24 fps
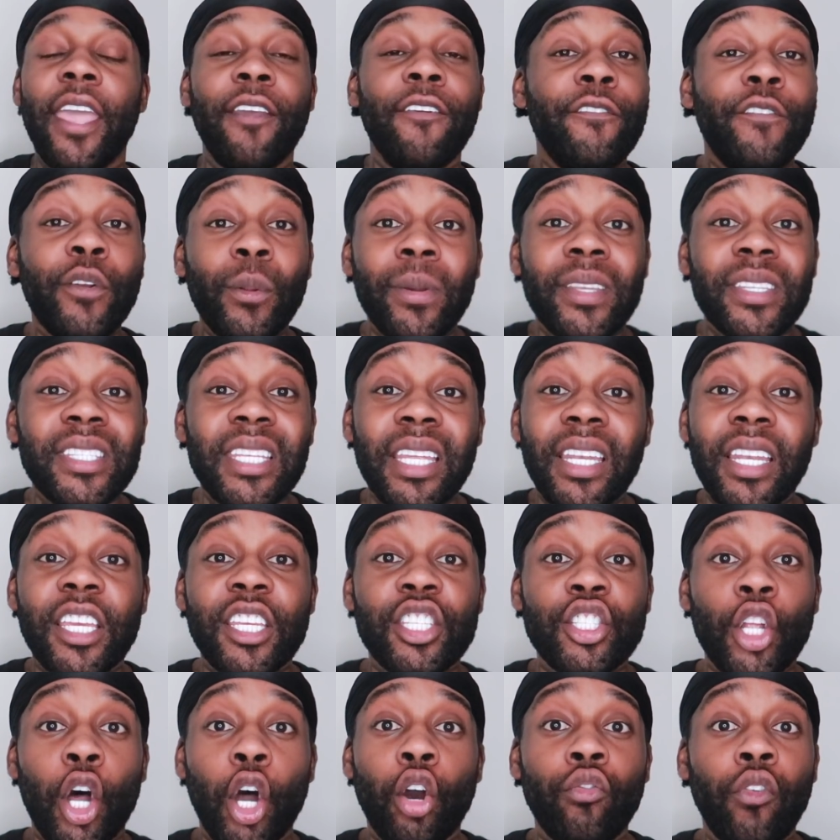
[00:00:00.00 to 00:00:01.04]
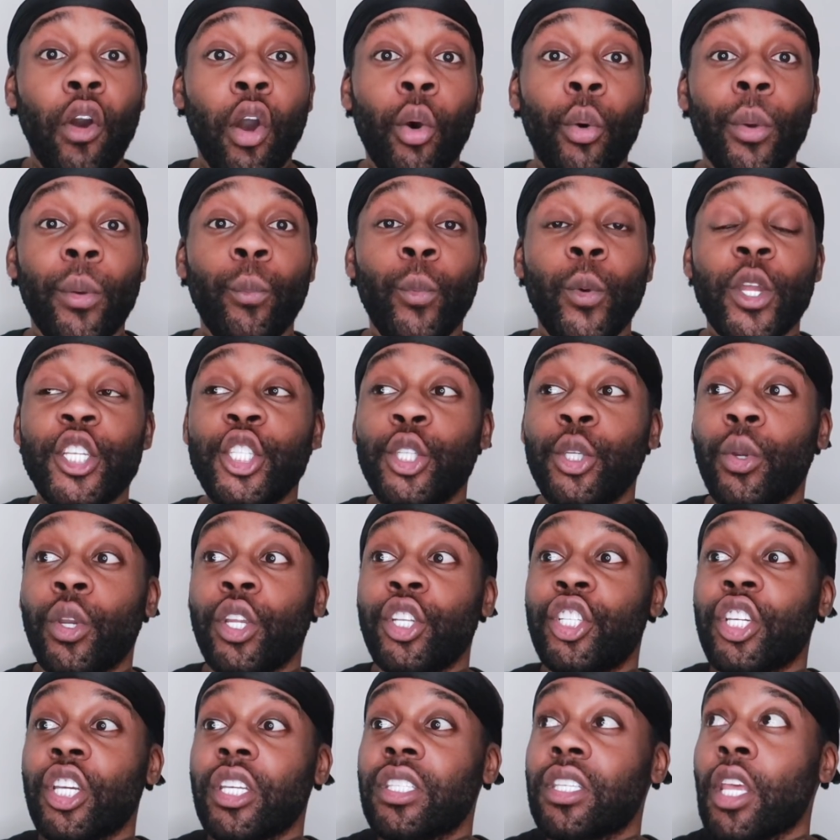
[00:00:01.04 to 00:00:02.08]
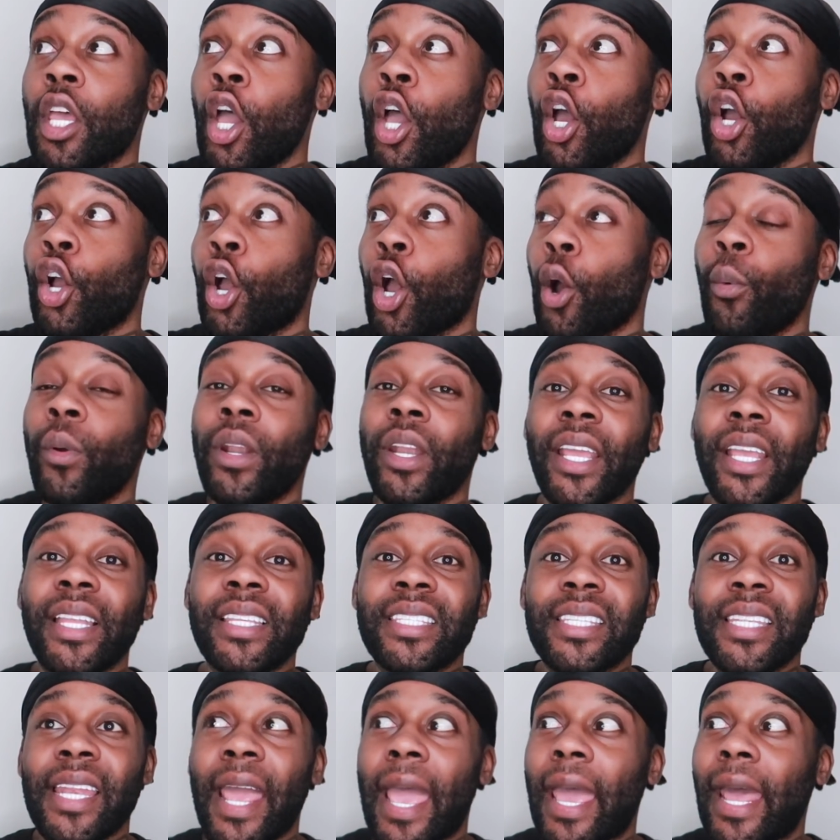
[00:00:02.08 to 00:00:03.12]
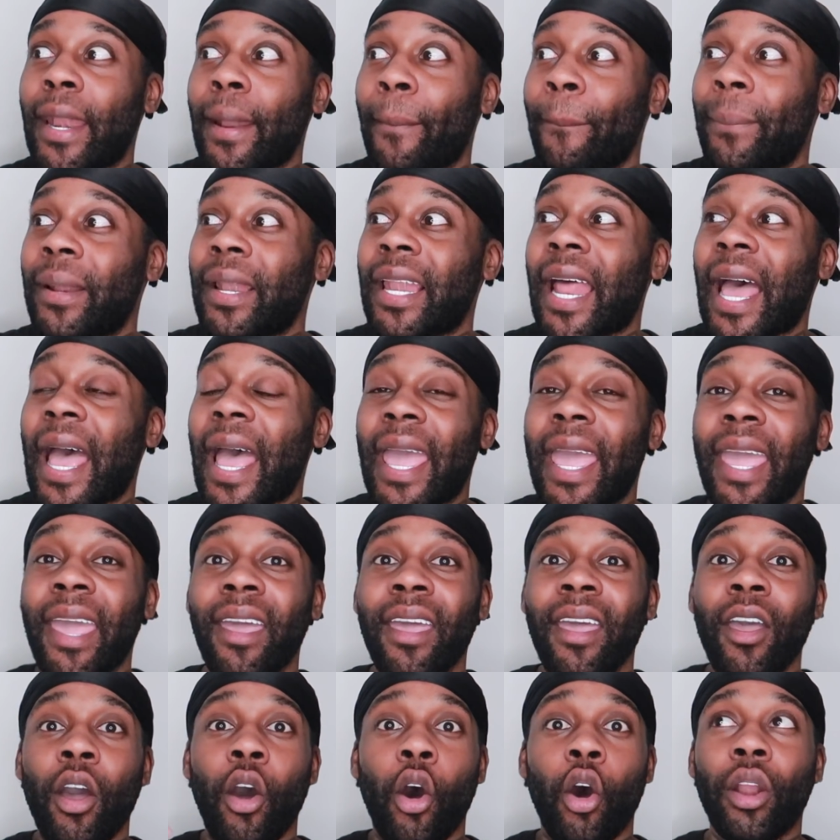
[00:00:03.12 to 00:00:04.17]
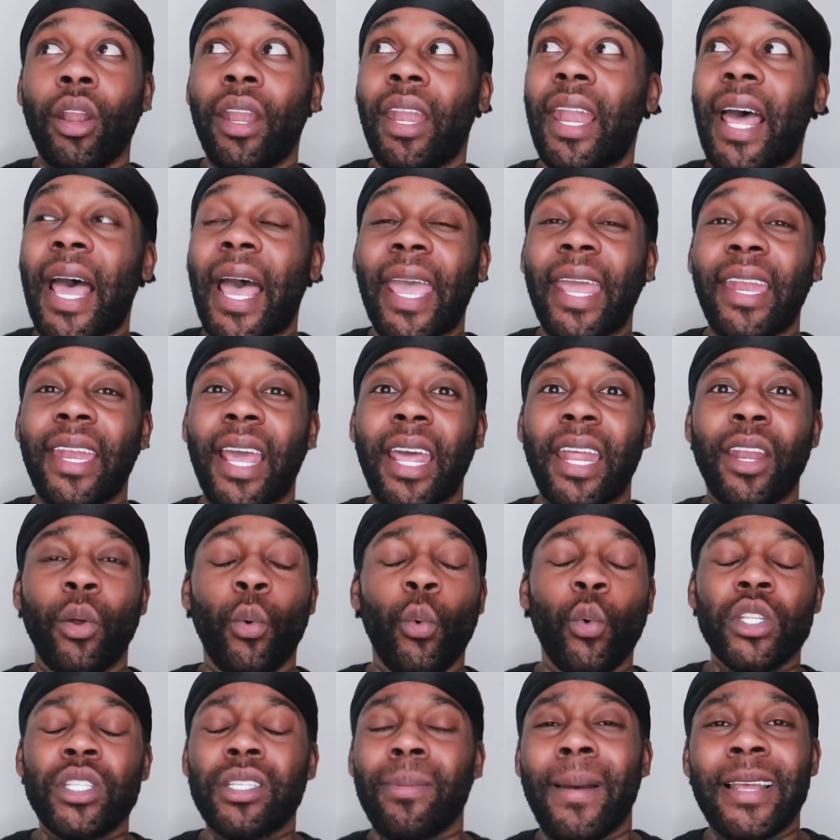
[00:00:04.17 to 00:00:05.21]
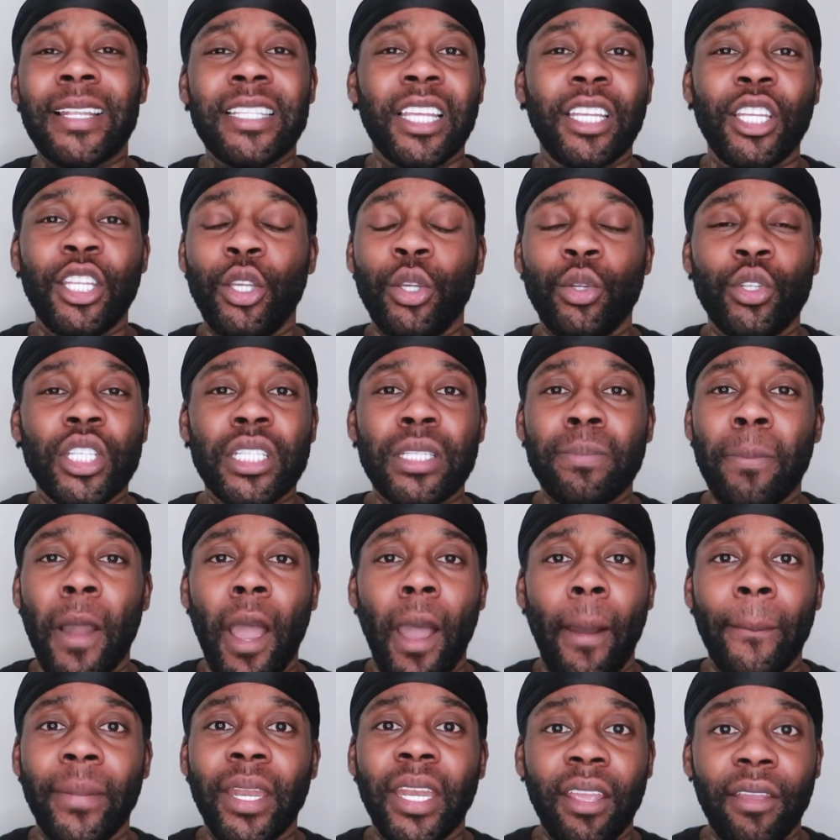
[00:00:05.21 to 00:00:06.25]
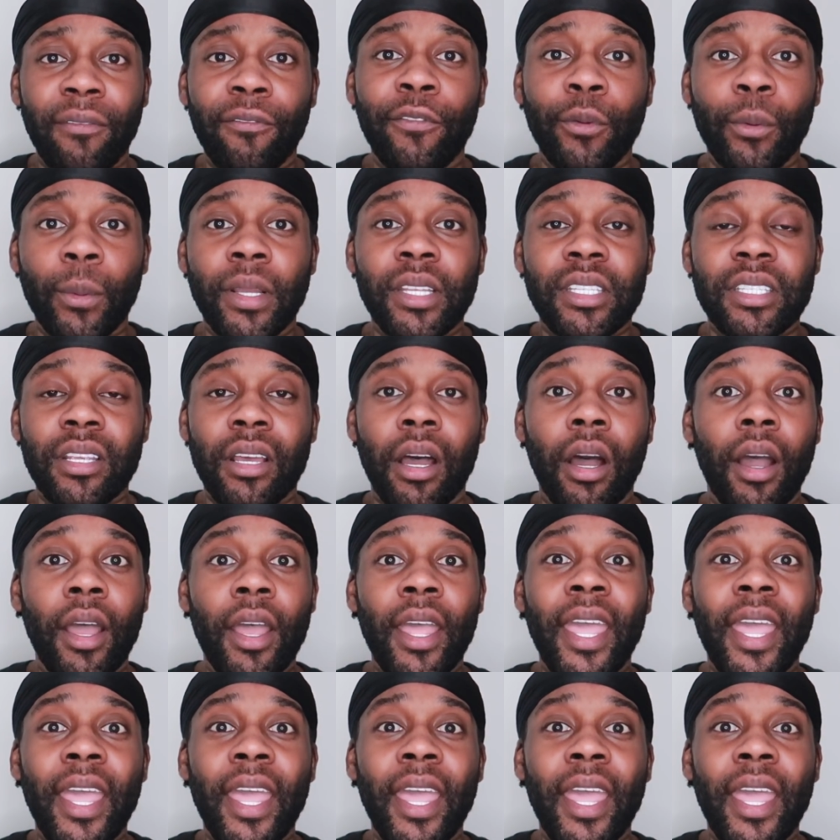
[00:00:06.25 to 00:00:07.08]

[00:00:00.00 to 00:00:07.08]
Influencing is not a role in which you can just go on the internet and apply online and automatically you just become an influencer.